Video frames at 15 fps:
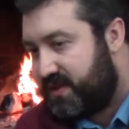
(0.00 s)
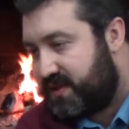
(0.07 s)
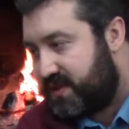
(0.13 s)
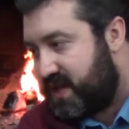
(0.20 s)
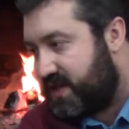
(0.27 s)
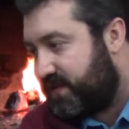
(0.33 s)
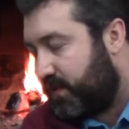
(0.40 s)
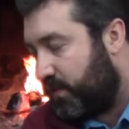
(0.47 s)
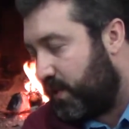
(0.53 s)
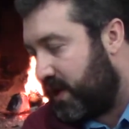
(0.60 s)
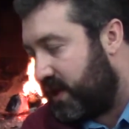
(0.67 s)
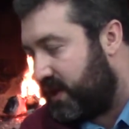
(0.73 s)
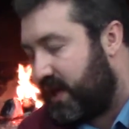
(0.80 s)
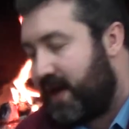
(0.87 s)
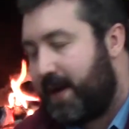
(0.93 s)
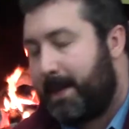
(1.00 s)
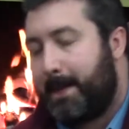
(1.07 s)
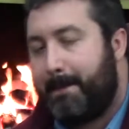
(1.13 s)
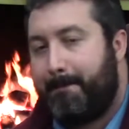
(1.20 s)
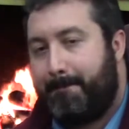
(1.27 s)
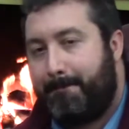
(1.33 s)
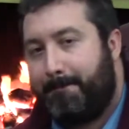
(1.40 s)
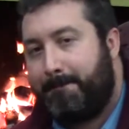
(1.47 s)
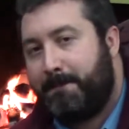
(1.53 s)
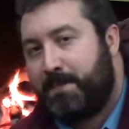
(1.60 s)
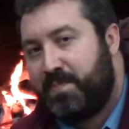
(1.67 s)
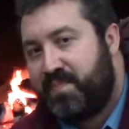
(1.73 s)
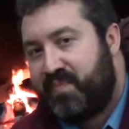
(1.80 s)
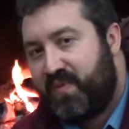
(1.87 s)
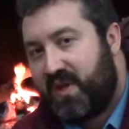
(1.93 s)
a successful one at that,
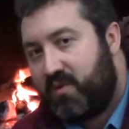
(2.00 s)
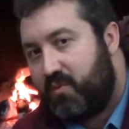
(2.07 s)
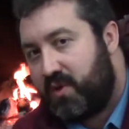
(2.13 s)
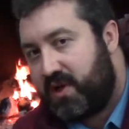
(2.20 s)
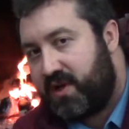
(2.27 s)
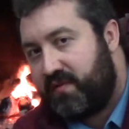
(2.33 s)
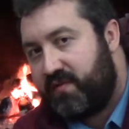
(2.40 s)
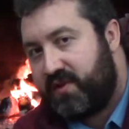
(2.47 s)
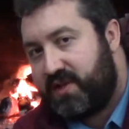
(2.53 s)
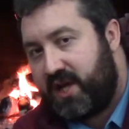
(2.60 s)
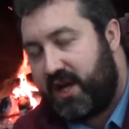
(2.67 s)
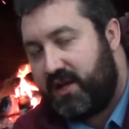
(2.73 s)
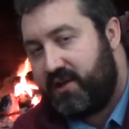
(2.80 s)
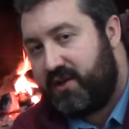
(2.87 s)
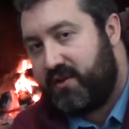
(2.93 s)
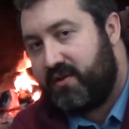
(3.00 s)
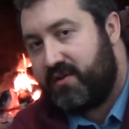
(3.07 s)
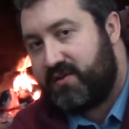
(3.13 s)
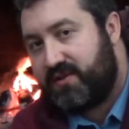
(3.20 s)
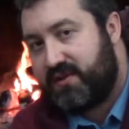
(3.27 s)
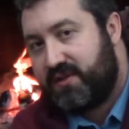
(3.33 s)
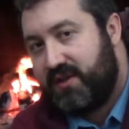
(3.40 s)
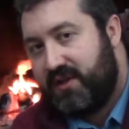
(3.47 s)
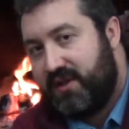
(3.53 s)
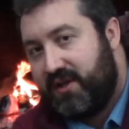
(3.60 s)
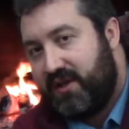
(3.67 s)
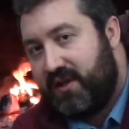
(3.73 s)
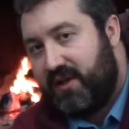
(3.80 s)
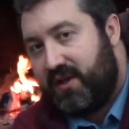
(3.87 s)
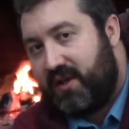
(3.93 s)
working for 10 years
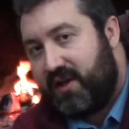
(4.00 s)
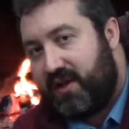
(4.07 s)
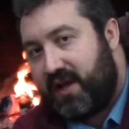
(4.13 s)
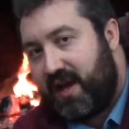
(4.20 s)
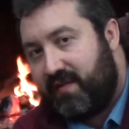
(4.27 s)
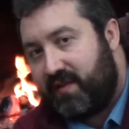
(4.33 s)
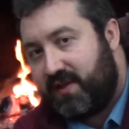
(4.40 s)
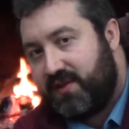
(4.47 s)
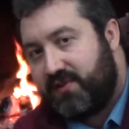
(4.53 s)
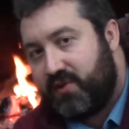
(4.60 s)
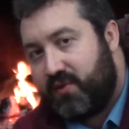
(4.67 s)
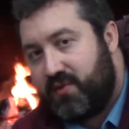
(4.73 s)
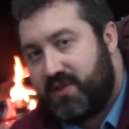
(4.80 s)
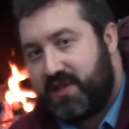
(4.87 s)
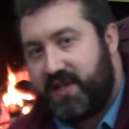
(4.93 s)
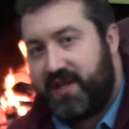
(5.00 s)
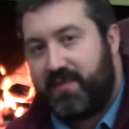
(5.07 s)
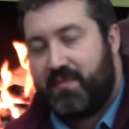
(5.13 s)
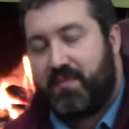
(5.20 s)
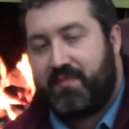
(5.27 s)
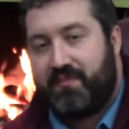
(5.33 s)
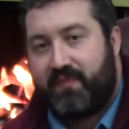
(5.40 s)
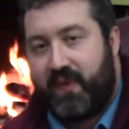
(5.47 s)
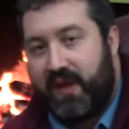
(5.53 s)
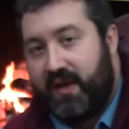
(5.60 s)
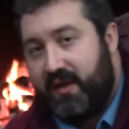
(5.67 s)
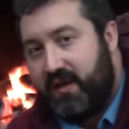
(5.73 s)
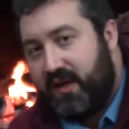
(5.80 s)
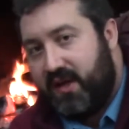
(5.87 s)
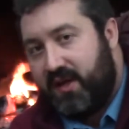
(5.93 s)
and having his own team,
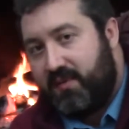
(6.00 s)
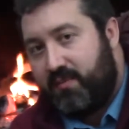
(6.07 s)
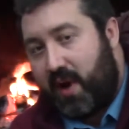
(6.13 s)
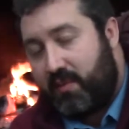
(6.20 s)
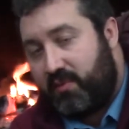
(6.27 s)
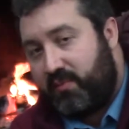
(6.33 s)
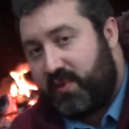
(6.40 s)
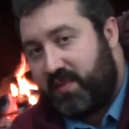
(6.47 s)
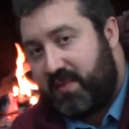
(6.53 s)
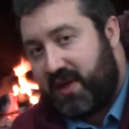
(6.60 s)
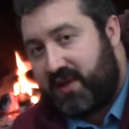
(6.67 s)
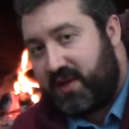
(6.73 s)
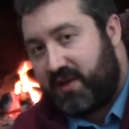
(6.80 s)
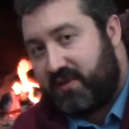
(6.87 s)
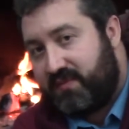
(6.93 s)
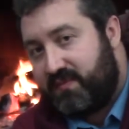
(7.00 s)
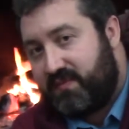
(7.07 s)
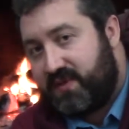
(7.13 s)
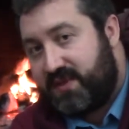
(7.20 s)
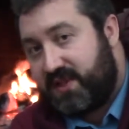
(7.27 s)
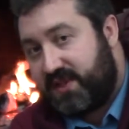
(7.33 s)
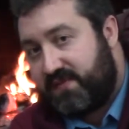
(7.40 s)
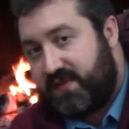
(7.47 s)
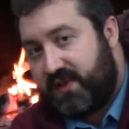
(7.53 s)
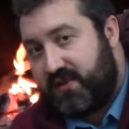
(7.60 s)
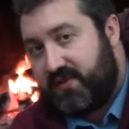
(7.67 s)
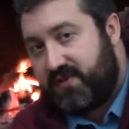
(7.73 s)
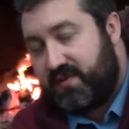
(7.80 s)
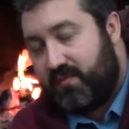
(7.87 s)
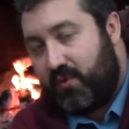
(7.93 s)
probably making
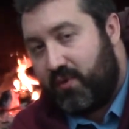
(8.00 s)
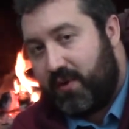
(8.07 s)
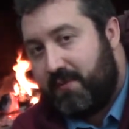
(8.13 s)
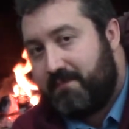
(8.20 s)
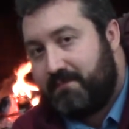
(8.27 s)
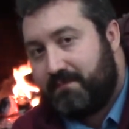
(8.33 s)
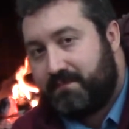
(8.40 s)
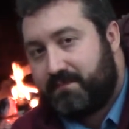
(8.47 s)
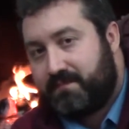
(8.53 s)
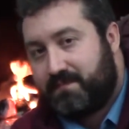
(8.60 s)
6 figures or more.